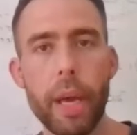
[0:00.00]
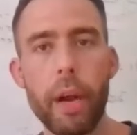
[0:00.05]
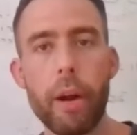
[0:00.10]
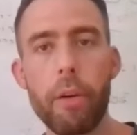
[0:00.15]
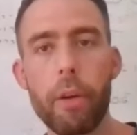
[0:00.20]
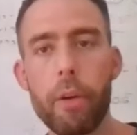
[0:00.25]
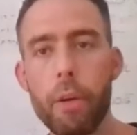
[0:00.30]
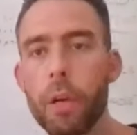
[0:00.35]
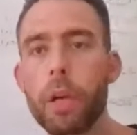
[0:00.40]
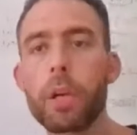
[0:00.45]
that
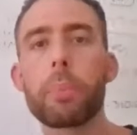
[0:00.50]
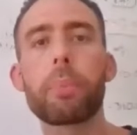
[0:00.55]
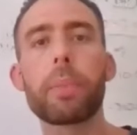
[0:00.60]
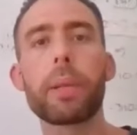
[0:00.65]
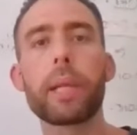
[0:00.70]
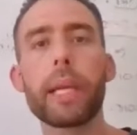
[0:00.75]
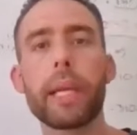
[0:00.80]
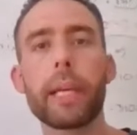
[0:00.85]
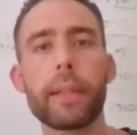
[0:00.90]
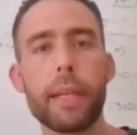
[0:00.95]
are
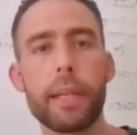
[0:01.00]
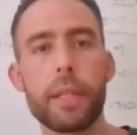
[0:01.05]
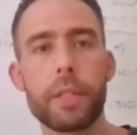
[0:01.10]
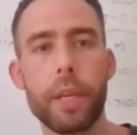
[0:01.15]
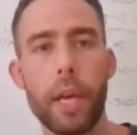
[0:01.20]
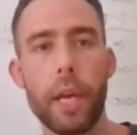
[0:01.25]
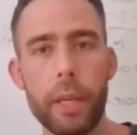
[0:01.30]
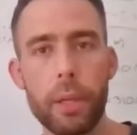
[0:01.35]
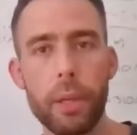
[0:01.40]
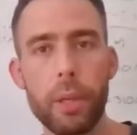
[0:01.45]
completing their
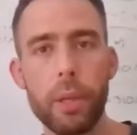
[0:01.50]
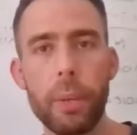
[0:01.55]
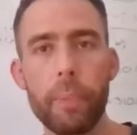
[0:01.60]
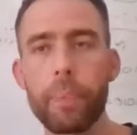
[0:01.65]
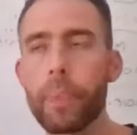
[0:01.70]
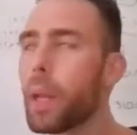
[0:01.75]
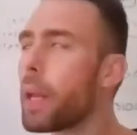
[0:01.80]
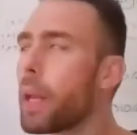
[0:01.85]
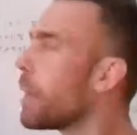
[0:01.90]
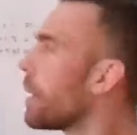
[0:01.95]
cycle
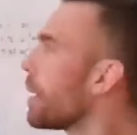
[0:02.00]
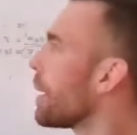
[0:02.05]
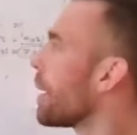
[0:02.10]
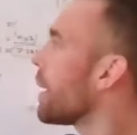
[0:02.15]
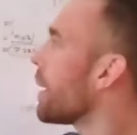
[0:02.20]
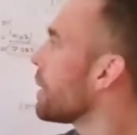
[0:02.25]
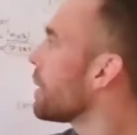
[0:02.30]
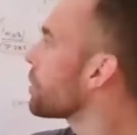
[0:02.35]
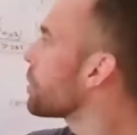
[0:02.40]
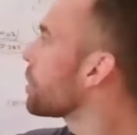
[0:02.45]

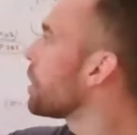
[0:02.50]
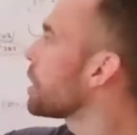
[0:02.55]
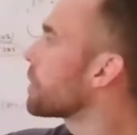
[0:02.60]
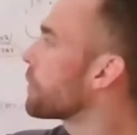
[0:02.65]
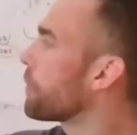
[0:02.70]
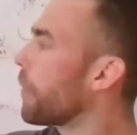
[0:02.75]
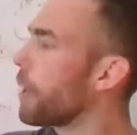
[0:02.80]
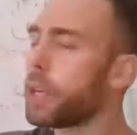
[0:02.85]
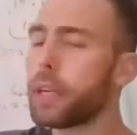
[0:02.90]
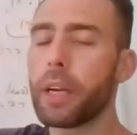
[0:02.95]
into this
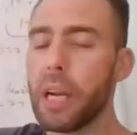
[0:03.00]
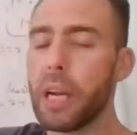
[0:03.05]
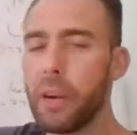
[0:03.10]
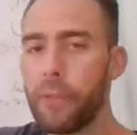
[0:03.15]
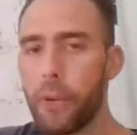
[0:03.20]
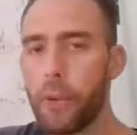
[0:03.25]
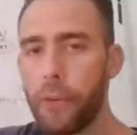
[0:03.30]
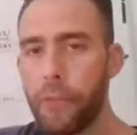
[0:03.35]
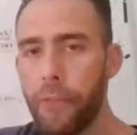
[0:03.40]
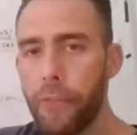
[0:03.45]
fund
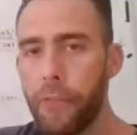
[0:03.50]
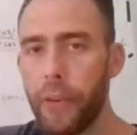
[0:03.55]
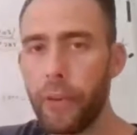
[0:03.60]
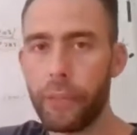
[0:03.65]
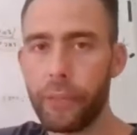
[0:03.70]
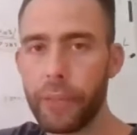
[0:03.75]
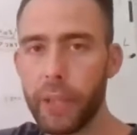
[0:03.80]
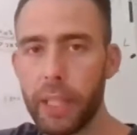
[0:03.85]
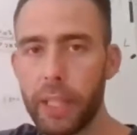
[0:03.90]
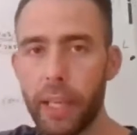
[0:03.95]
for
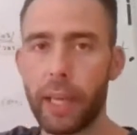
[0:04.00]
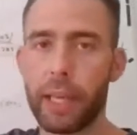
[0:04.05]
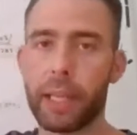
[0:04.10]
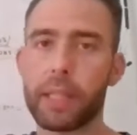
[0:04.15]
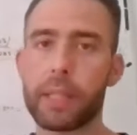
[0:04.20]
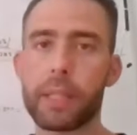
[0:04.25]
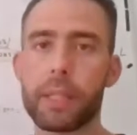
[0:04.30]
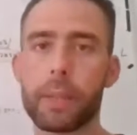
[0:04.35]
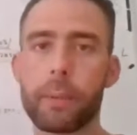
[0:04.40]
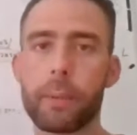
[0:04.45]
50
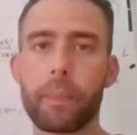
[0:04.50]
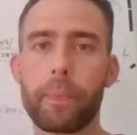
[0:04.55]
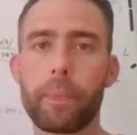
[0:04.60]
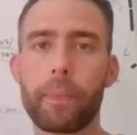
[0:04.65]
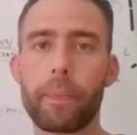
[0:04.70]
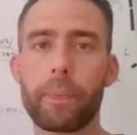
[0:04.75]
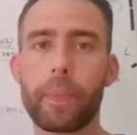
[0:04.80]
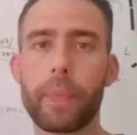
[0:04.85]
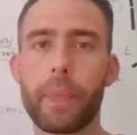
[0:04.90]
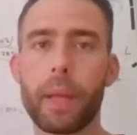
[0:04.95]
days.
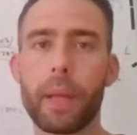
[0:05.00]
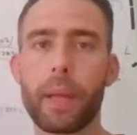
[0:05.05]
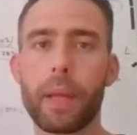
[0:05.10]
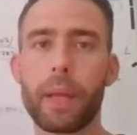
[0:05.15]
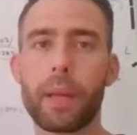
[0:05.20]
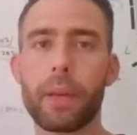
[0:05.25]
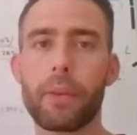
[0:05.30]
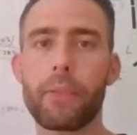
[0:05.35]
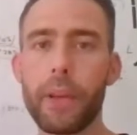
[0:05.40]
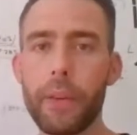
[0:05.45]

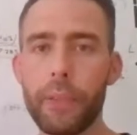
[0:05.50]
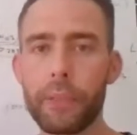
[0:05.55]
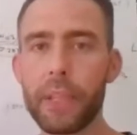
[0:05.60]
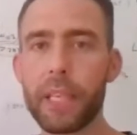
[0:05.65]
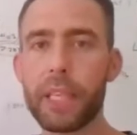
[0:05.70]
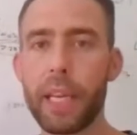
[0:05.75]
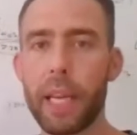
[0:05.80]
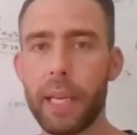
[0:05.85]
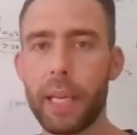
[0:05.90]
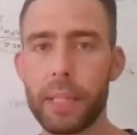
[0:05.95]

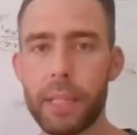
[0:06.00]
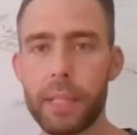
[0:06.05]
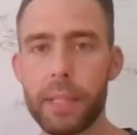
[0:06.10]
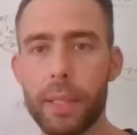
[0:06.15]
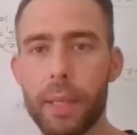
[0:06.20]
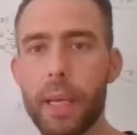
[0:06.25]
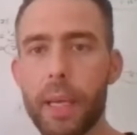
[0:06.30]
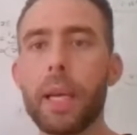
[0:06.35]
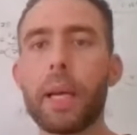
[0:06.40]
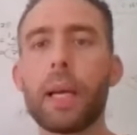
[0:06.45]
50 days.
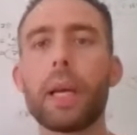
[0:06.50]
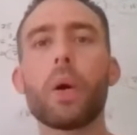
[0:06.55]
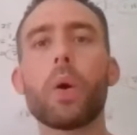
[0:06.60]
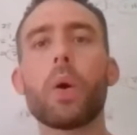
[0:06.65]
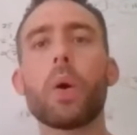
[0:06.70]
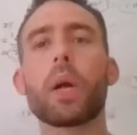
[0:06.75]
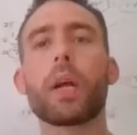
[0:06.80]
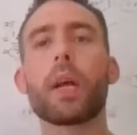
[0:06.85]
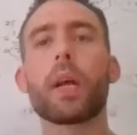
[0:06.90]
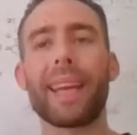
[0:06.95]

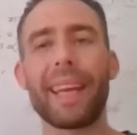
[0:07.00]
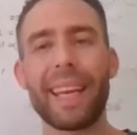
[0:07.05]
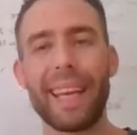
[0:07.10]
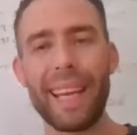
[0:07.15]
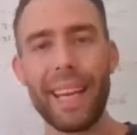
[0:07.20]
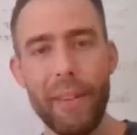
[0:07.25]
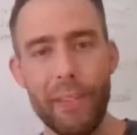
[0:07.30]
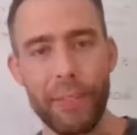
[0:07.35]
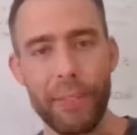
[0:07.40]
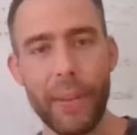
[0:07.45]

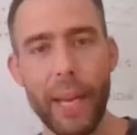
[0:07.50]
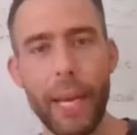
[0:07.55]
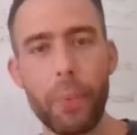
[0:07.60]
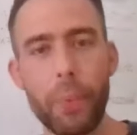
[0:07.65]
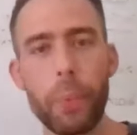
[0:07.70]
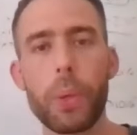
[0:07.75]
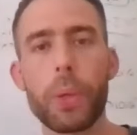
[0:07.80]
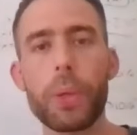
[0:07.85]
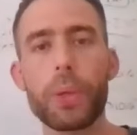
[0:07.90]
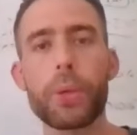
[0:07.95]
If
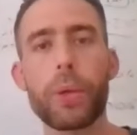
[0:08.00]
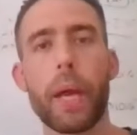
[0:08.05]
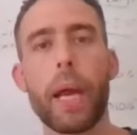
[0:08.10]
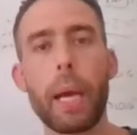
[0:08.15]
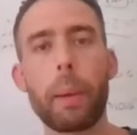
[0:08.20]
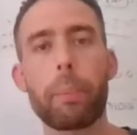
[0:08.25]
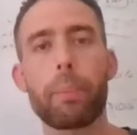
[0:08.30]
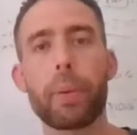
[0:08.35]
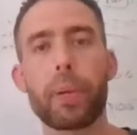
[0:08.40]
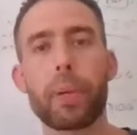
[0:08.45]
that were to
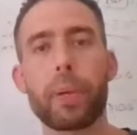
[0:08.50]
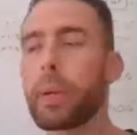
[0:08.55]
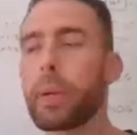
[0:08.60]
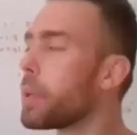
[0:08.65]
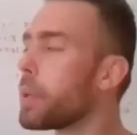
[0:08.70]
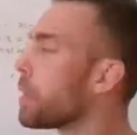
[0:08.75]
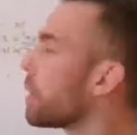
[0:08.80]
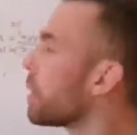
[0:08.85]
happen,